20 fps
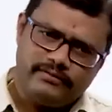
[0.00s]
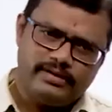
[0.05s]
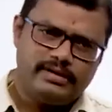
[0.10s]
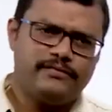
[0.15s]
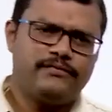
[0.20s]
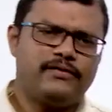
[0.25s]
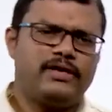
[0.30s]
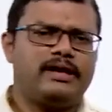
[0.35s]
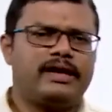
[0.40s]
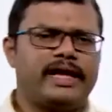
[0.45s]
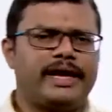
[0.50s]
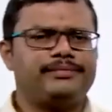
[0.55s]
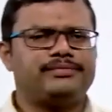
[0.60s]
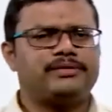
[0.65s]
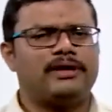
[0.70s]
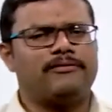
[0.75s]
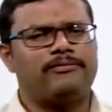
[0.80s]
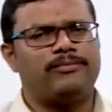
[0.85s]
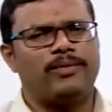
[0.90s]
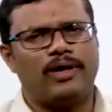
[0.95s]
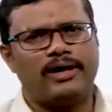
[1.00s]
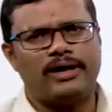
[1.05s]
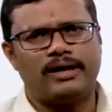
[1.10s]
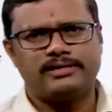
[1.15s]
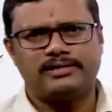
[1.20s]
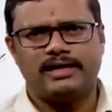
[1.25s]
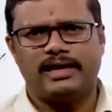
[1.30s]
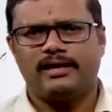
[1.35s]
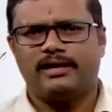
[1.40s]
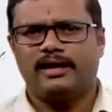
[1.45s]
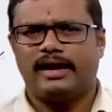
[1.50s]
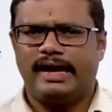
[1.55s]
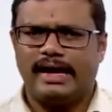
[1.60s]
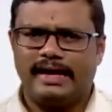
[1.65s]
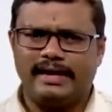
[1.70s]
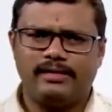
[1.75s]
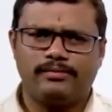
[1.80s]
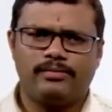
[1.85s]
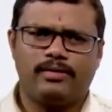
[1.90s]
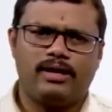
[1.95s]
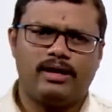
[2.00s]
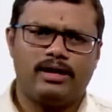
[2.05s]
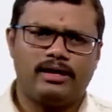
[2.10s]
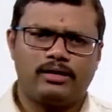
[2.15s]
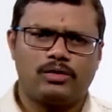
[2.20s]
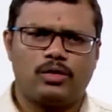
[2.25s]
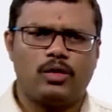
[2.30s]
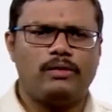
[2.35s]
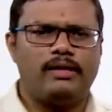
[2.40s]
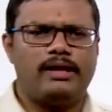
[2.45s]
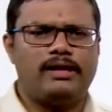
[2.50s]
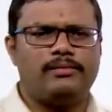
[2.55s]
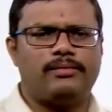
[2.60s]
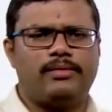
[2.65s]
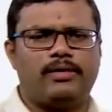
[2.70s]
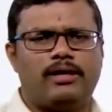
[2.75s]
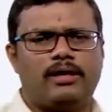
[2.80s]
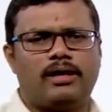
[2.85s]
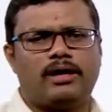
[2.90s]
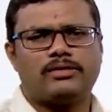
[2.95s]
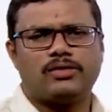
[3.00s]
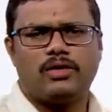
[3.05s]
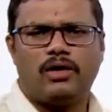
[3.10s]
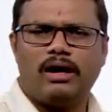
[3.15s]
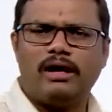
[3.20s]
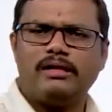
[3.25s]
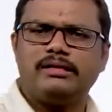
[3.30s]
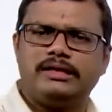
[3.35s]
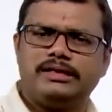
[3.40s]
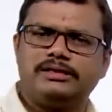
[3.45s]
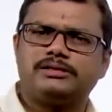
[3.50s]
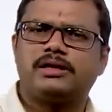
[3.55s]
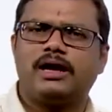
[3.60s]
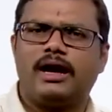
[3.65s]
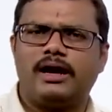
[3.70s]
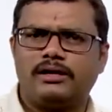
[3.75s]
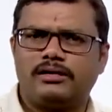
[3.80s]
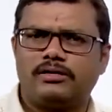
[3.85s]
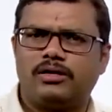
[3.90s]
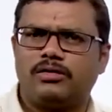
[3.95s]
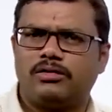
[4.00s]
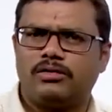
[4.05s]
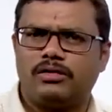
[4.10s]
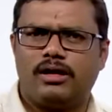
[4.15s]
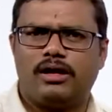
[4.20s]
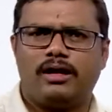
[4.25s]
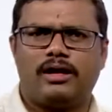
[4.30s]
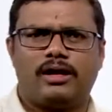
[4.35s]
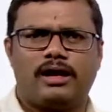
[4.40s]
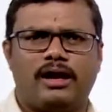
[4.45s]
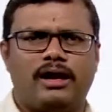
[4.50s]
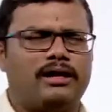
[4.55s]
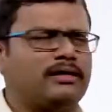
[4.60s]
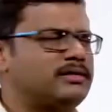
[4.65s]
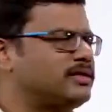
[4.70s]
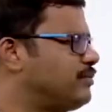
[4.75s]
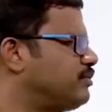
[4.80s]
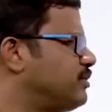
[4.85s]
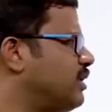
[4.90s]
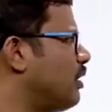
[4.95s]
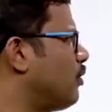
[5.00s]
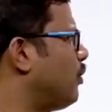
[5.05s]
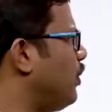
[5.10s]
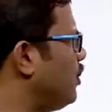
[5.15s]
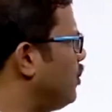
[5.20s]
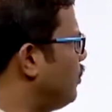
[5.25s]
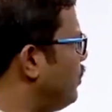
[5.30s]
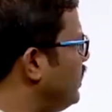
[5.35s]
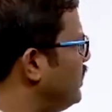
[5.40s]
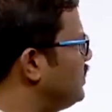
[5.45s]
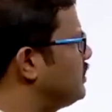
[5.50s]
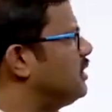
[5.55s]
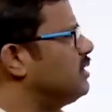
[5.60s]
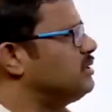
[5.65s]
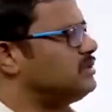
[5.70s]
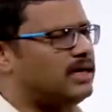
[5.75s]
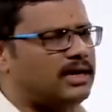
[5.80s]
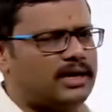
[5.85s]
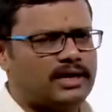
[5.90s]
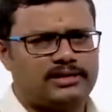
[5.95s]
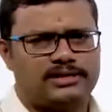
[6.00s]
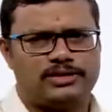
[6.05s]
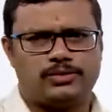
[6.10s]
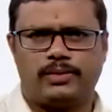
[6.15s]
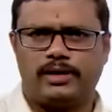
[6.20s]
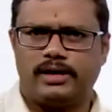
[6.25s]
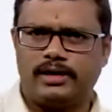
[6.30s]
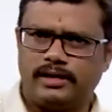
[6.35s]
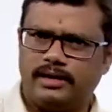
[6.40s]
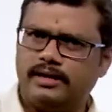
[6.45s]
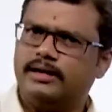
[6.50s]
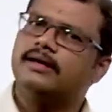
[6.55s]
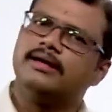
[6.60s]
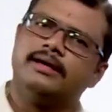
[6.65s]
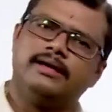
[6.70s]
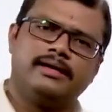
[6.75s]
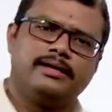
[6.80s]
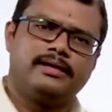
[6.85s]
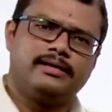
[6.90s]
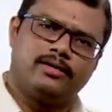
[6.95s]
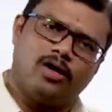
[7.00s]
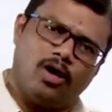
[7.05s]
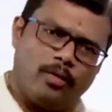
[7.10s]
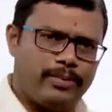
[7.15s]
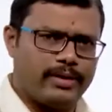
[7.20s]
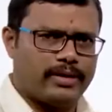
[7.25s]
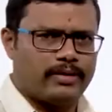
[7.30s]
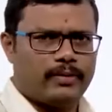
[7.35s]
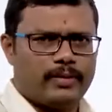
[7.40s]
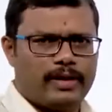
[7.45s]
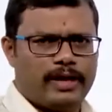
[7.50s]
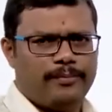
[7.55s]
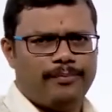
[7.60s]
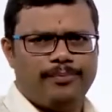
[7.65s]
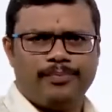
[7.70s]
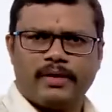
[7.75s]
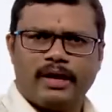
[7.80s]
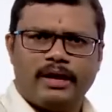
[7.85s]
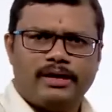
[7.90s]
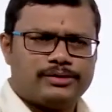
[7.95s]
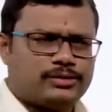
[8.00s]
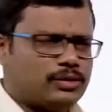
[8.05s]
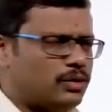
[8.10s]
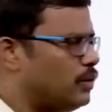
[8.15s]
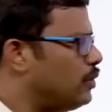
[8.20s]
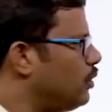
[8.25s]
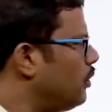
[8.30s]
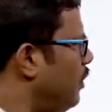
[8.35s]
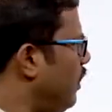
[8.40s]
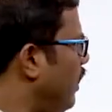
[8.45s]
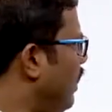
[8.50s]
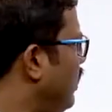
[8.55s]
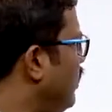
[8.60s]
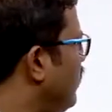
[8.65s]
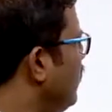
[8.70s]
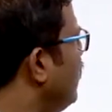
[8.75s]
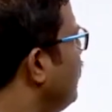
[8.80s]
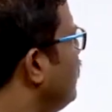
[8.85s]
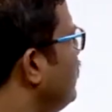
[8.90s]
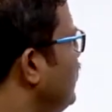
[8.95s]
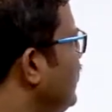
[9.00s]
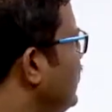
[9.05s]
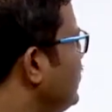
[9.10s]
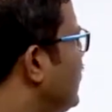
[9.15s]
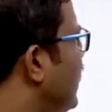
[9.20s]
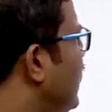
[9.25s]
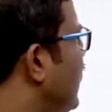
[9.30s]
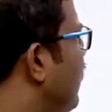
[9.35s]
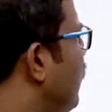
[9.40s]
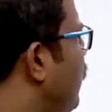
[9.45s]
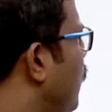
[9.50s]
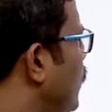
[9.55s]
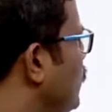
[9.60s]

different types of bonds like ionic bond, covalent bond. So, all these concepts are going to be discussed under this particular topic. Okay. So, these kind of